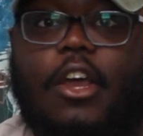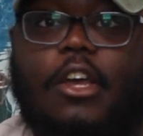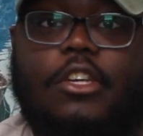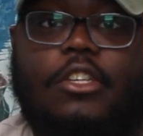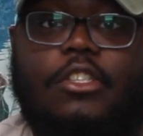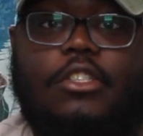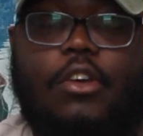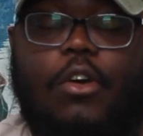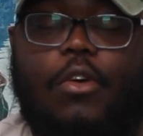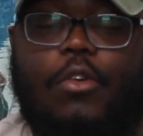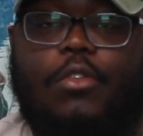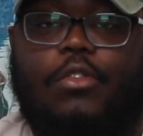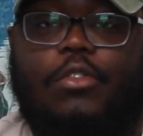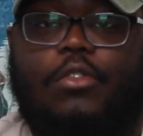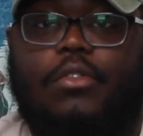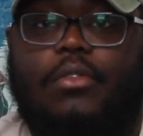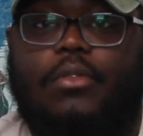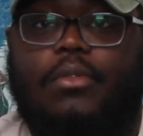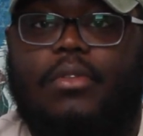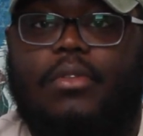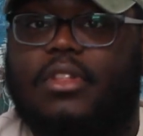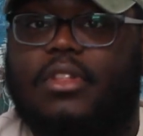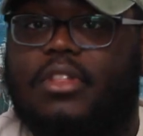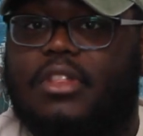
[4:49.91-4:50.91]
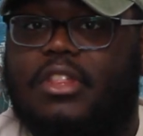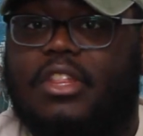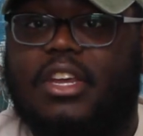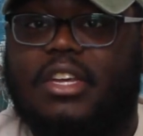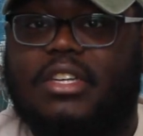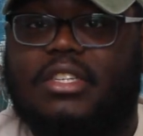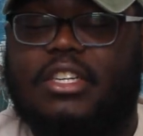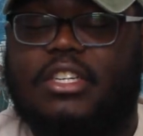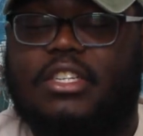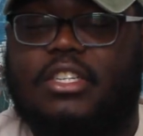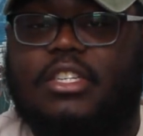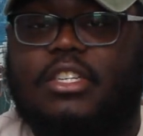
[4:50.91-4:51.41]
So
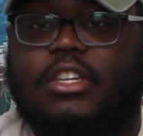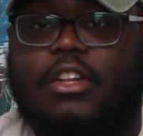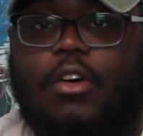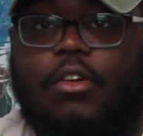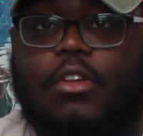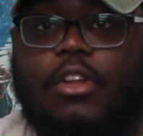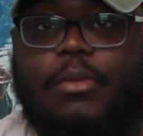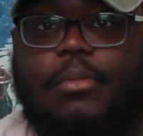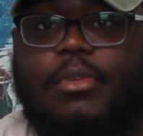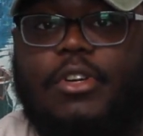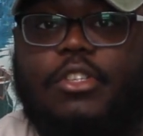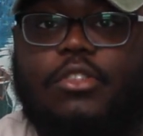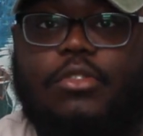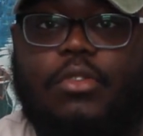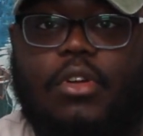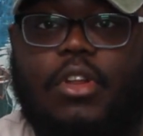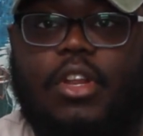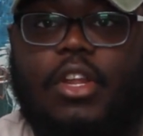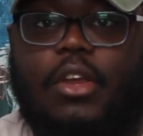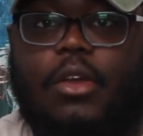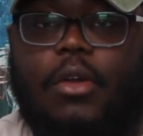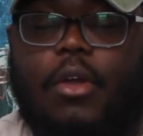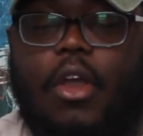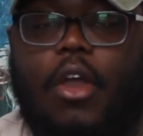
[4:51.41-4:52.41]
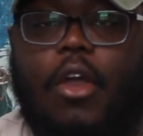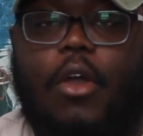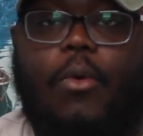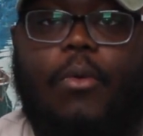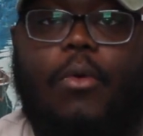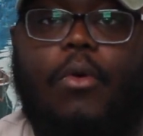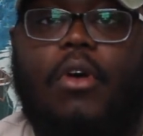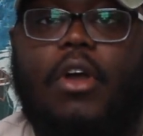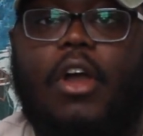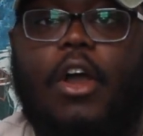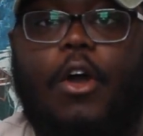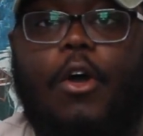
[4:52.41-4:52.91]
this is slowly but surely
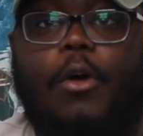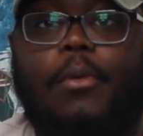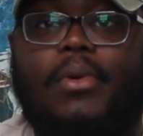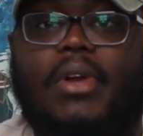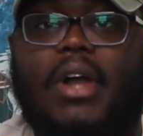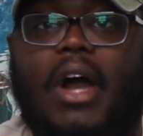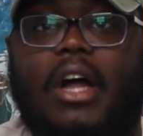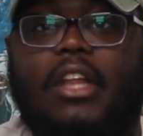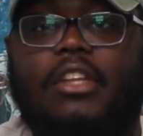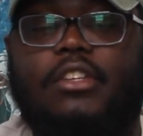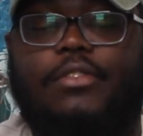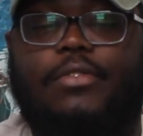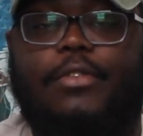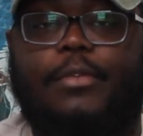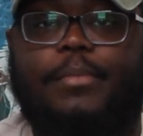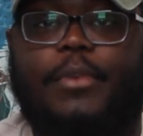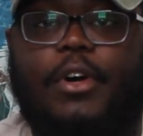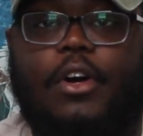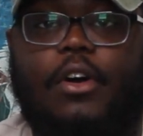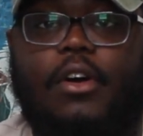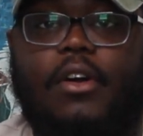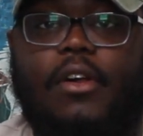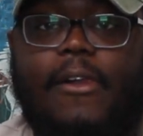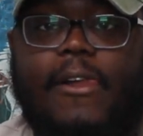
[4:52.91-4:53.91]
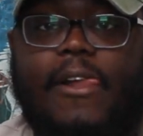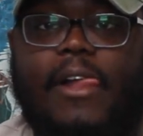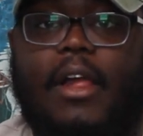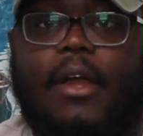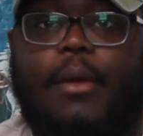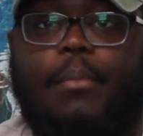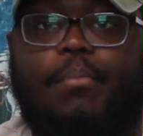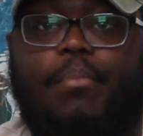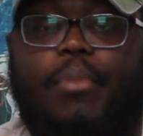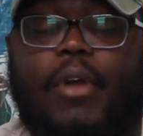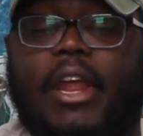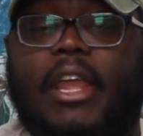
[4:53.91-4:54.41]
will help college football
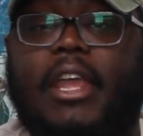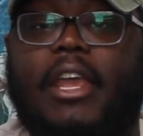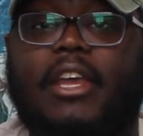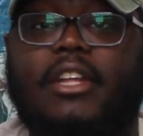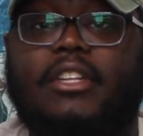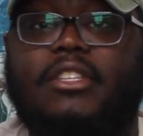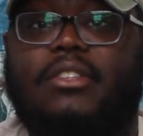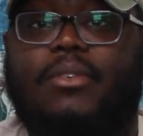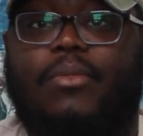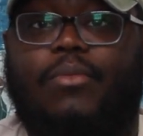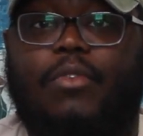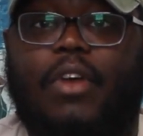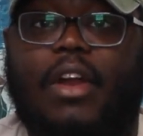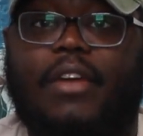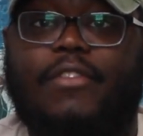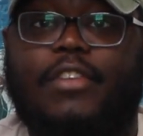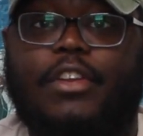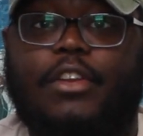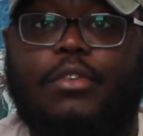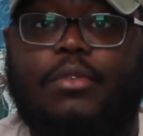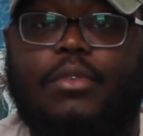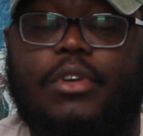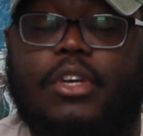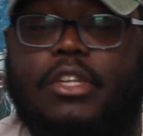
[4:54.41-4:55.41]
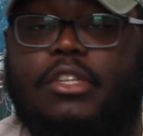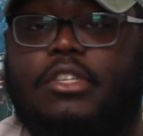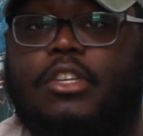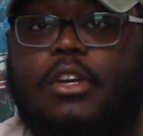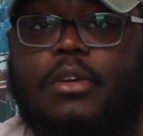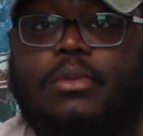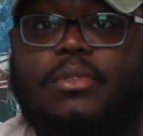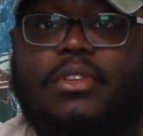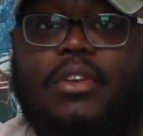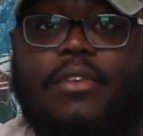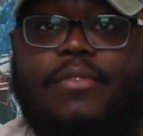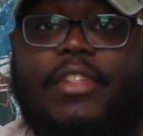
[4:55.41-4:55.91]
bring in some revenue in
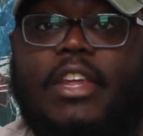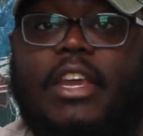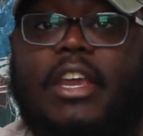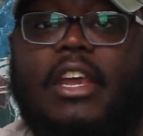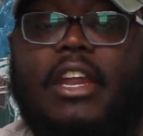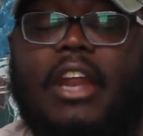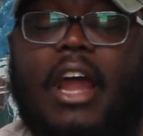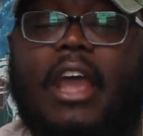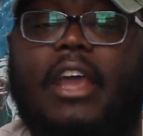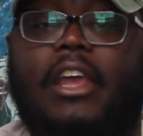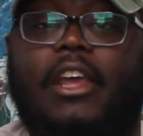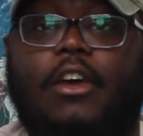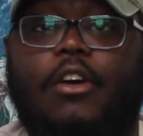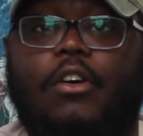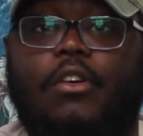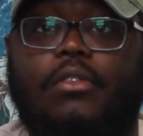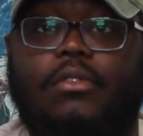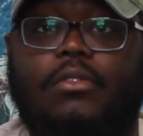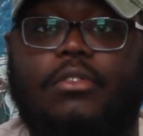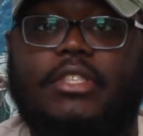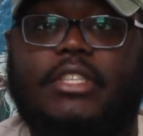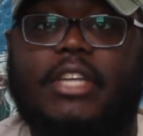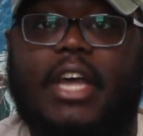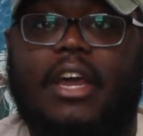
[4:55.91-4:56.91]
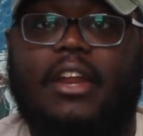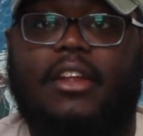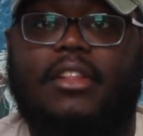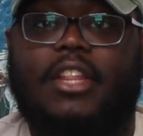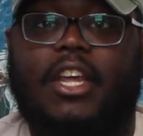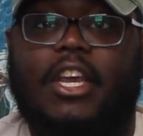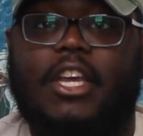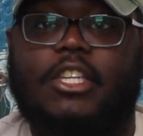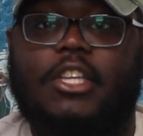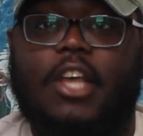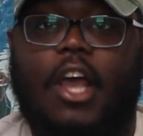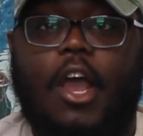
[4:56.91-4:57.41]
terms of the NIL side of
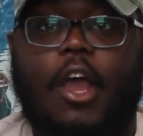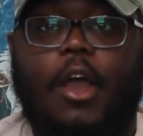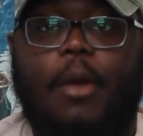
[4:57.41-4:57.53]
things,